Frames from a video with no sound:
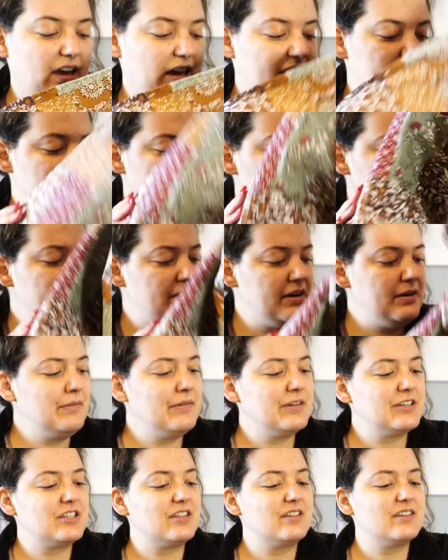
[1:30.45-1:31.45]
It's not very
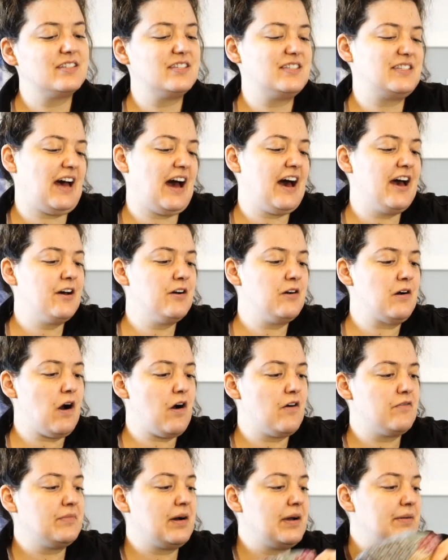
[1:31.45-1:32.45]
much the style
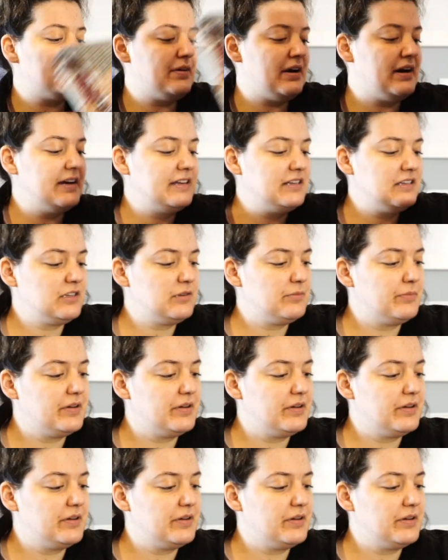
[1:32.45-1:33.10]
of my brand,